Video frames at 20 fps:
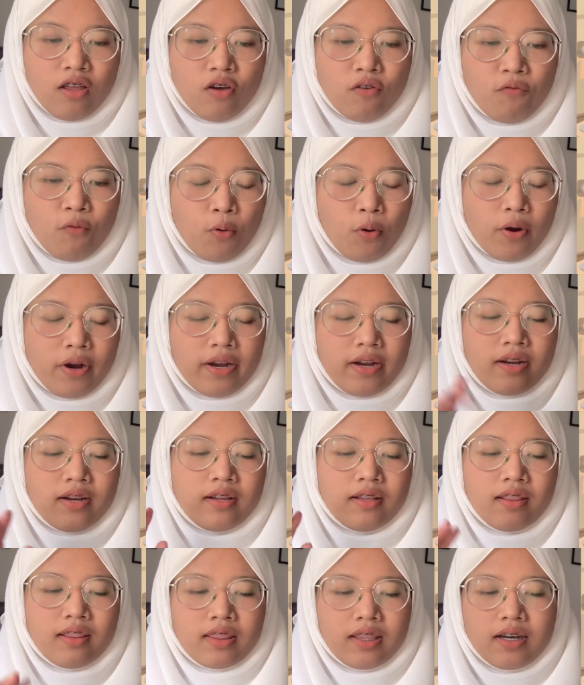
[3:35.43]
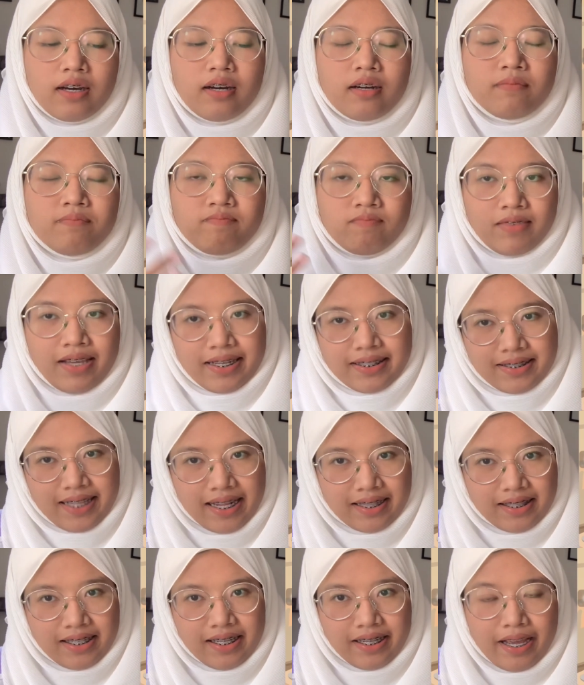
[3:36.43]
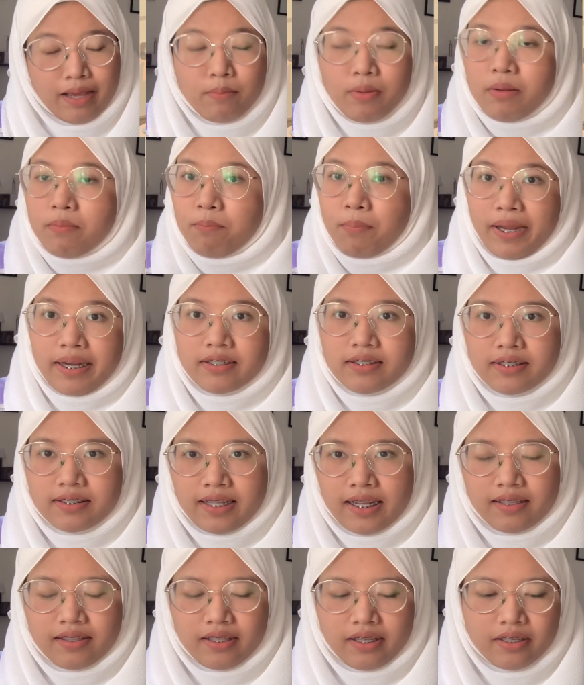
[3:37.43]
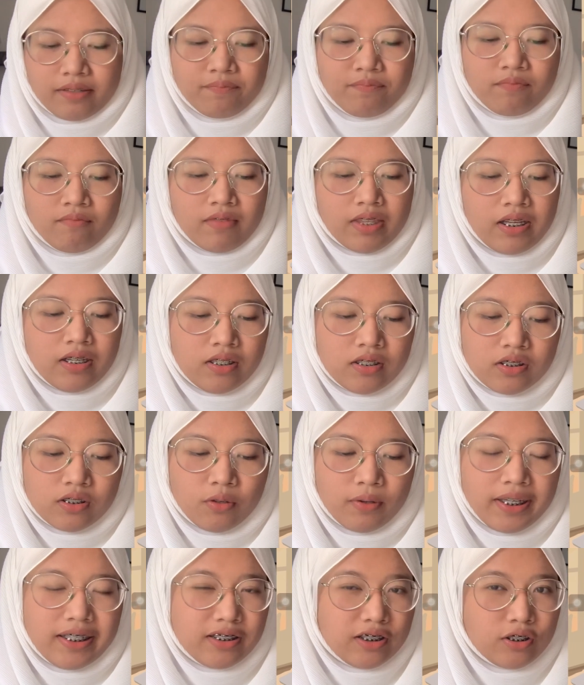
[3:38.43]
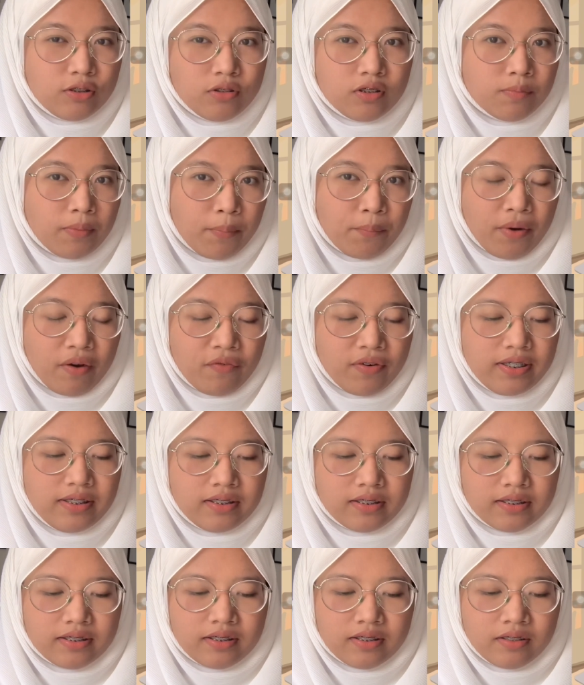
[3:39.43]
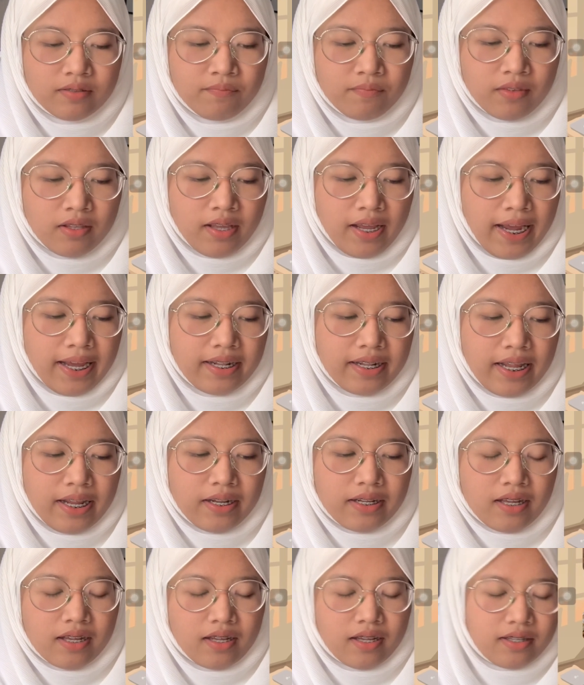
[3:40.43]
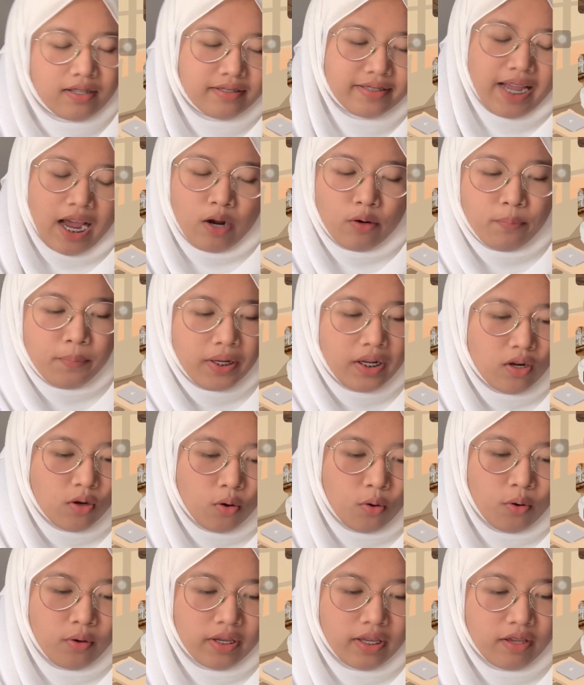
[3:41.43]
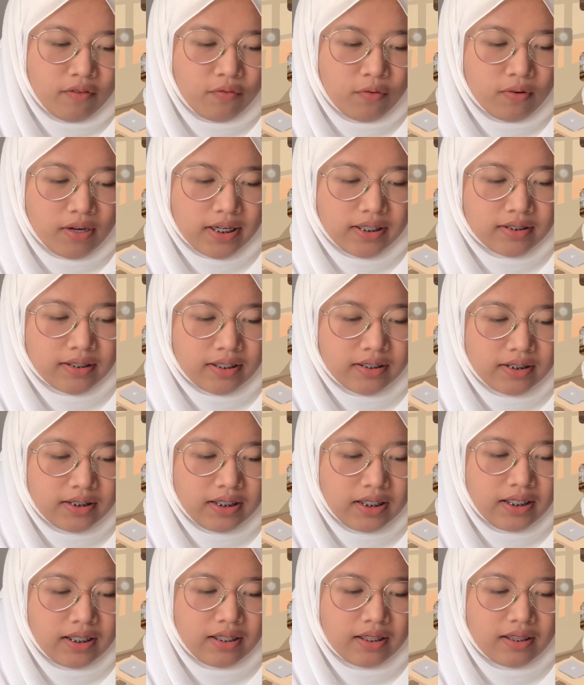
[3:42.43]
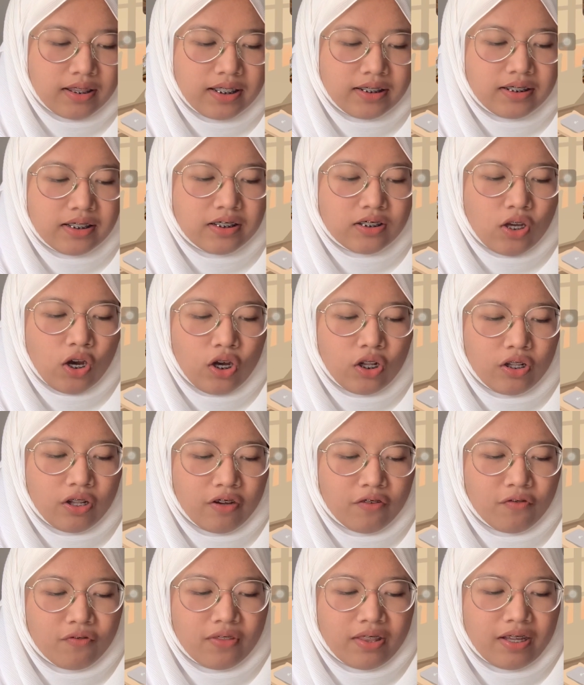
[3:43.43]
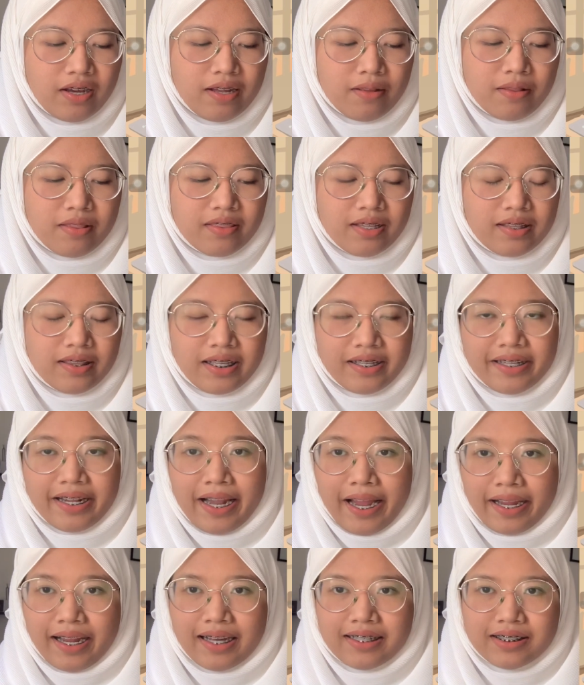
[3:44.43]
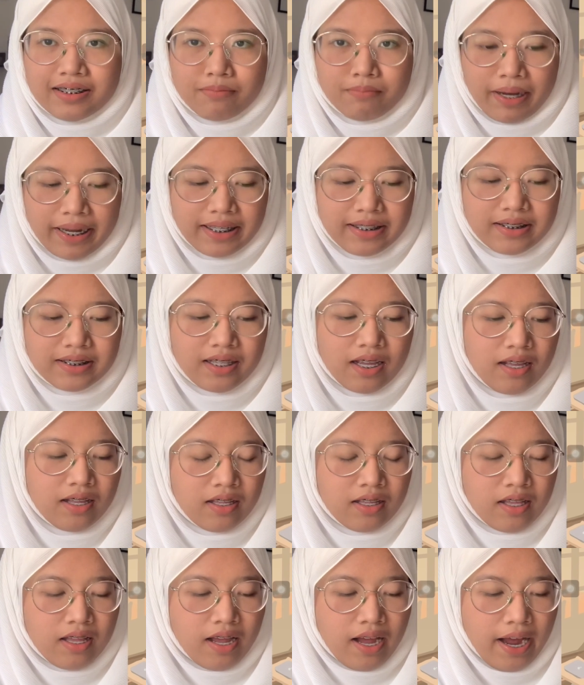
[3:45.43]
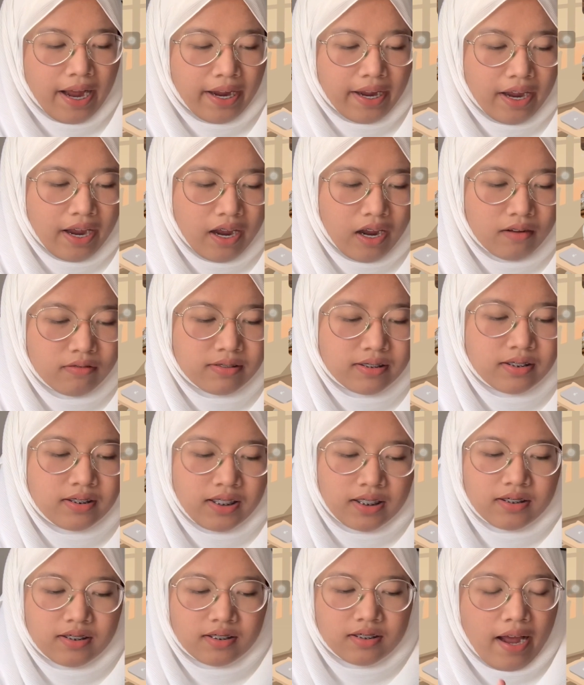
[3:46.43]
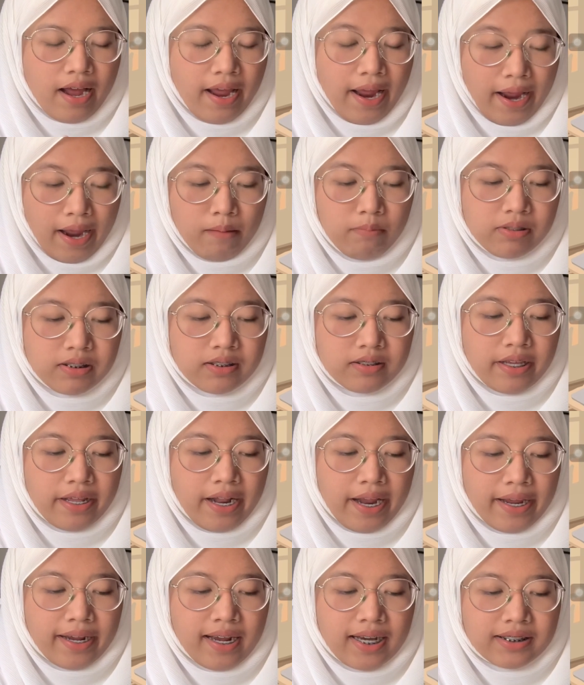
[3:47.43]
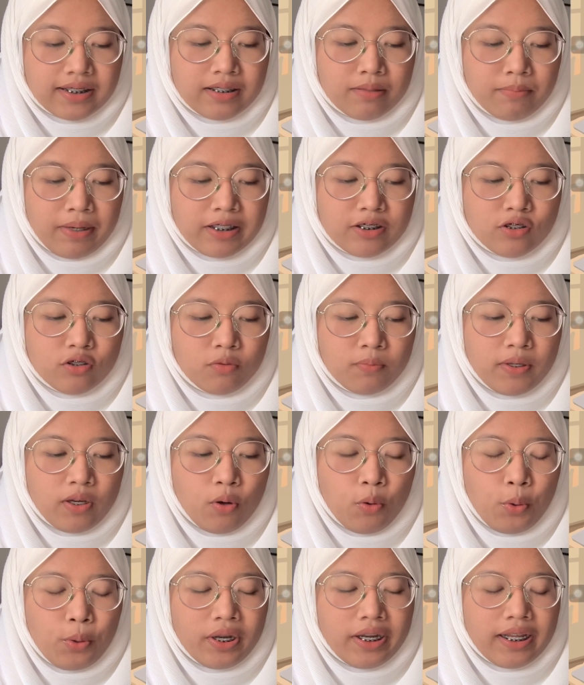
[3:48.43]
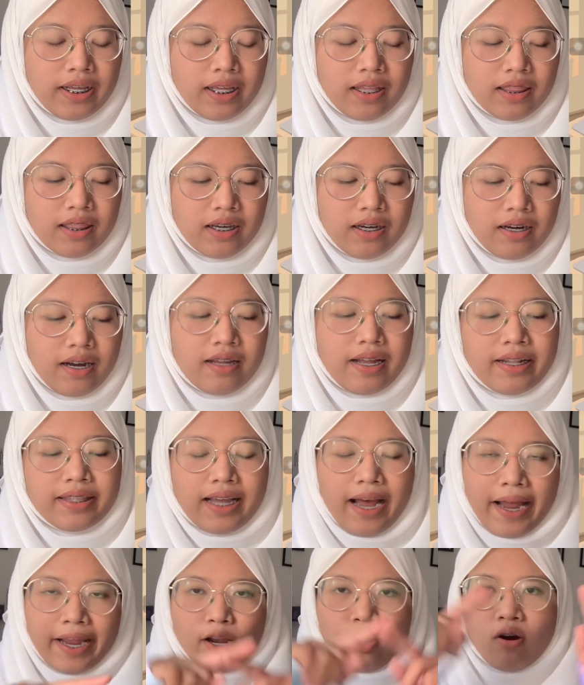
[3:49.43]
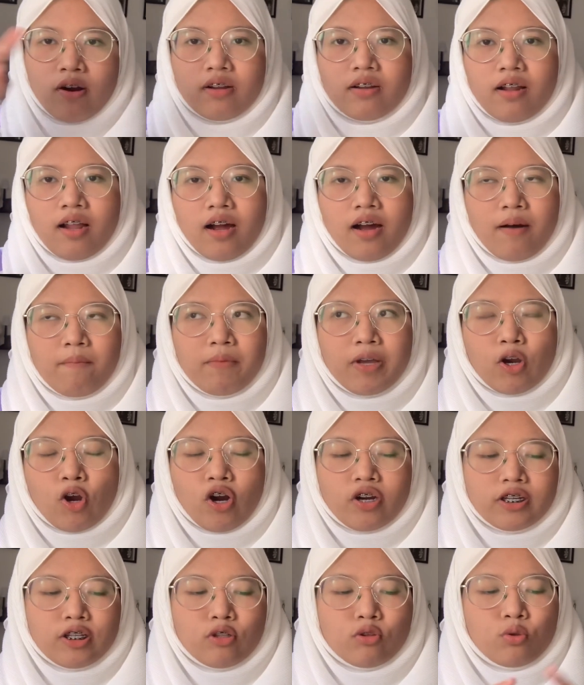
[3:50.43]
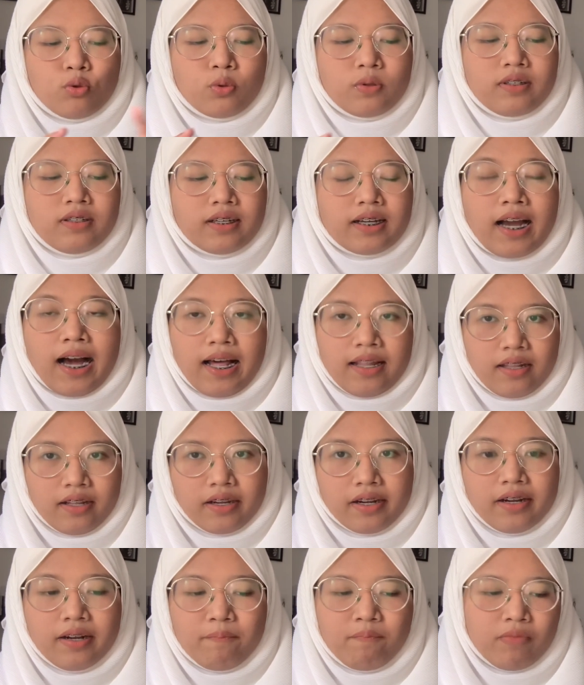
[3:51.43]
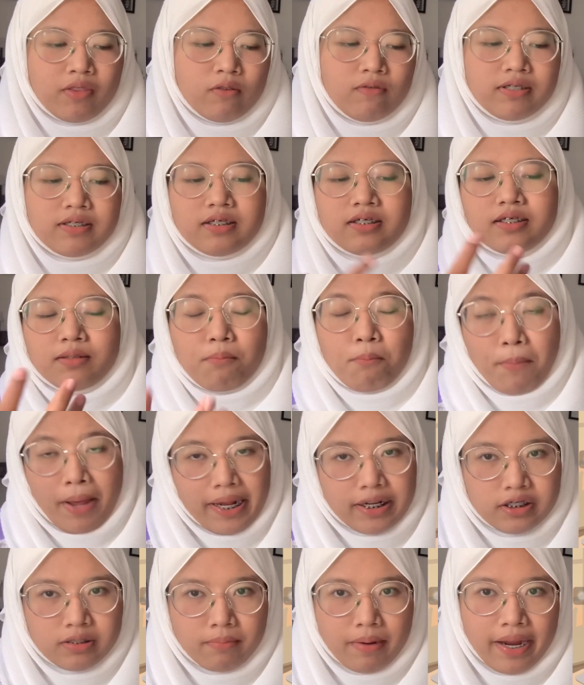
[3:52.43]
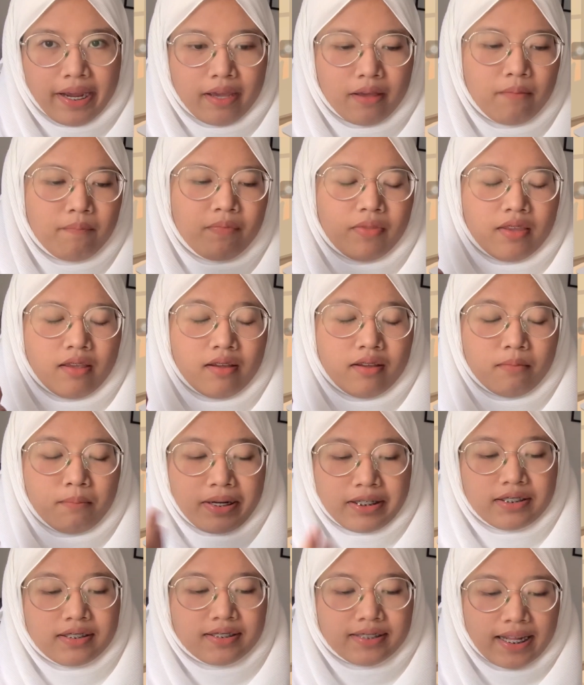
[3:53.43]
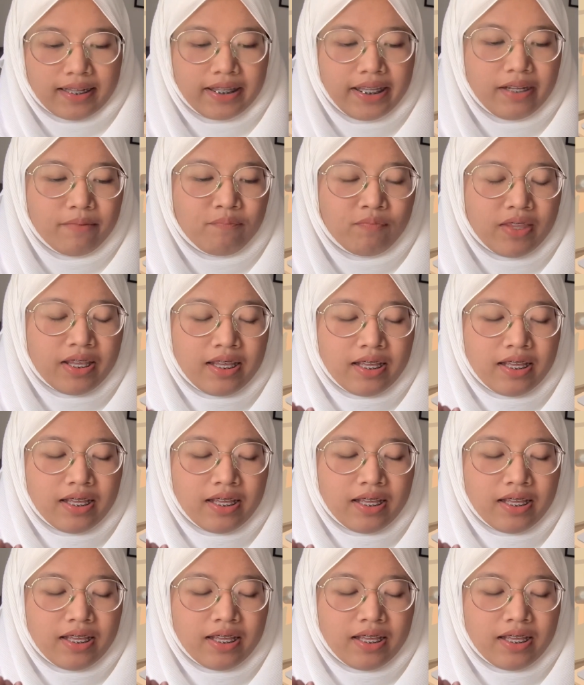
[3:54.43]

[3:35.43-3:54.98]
for the aesthetic. I mean beige aesthetic. So it suits my preferences. And then down below, if you guys can see, this is all of the thing that I customized. I have 6 apps that I customized to be only the icon according to the color, which match my beige aesthetic.